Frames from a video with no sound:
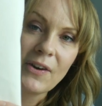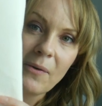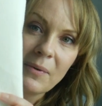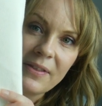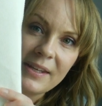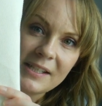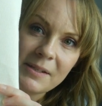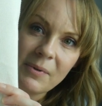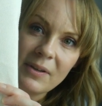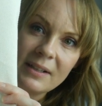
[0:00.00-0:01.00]
got with
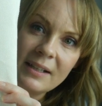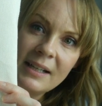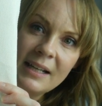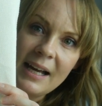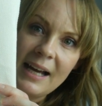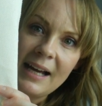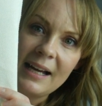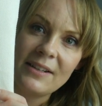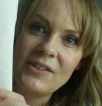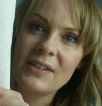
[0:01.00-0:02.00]
this one,
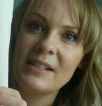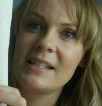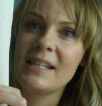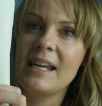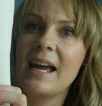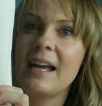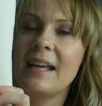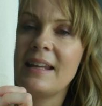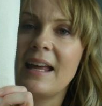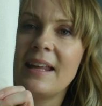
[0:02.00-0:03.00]
and you can see
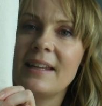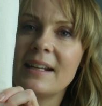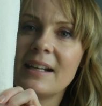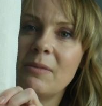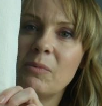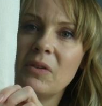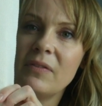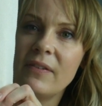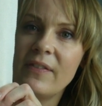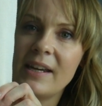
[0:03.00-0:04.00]
here there the little
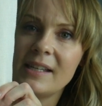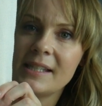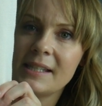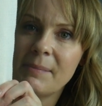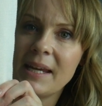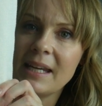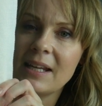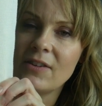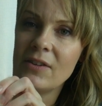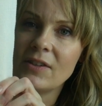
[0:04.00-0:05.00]
wolfy face
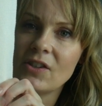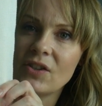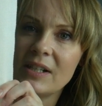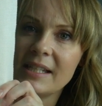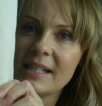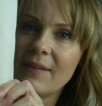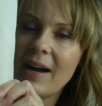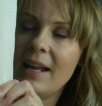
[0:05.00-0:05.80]
peeking through the trees. Now I